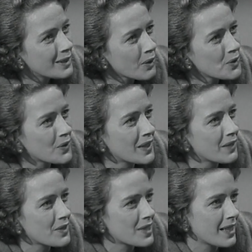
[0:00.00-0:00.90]
Don't you think
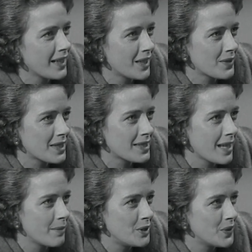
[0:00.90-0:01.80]
if the psychiatrist
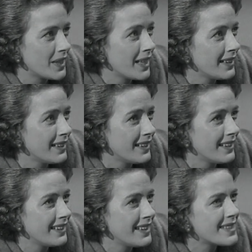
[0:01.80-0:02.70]
examined you again,
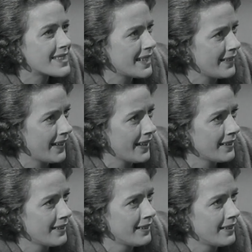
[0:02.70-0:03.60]
he'd see that?